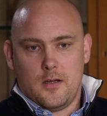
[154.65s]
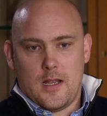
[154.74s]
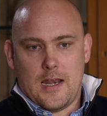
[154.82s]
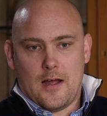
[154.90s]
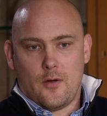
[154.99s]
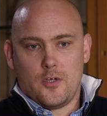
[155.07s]

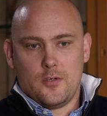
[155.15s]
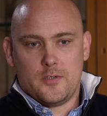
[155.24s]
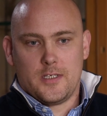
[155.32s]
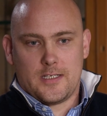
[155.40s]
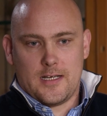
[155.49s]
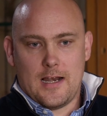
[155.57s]
allow you
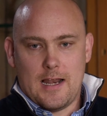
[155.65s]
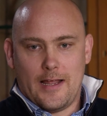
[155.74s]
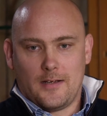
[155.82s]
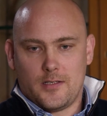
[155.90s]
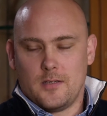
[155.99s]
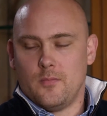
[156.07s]
to
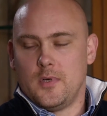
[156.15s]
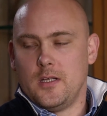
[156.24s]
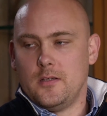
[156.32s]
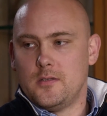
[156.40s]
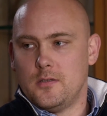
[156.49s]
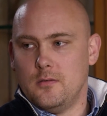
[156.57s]
select
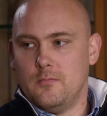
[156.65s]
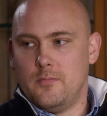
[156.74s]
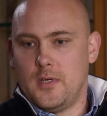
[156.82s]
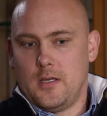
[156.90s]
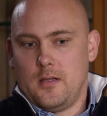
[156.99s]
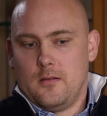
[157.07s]
somebody to
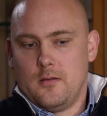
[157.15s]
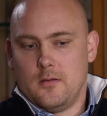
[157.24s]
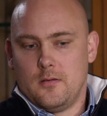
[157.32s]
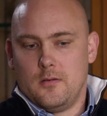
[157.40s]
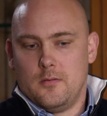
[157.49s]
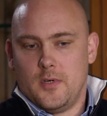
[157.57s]
be
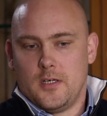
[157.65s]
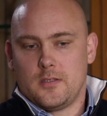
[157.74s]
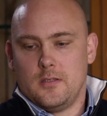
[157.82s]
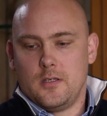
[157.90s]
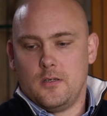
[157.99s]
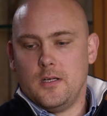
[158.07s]
the
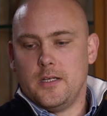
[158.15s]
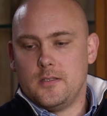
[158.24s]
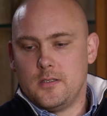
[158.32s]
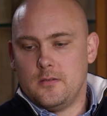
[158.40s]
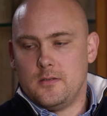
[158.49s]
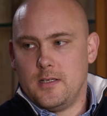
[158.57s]
person that you need
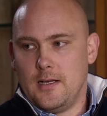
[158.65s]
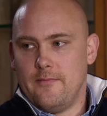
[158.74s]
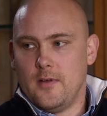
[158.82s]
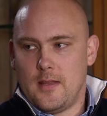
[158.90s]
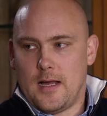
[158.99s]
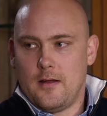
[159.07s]
to
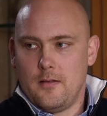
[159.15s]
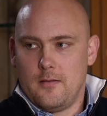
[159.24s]
deliver that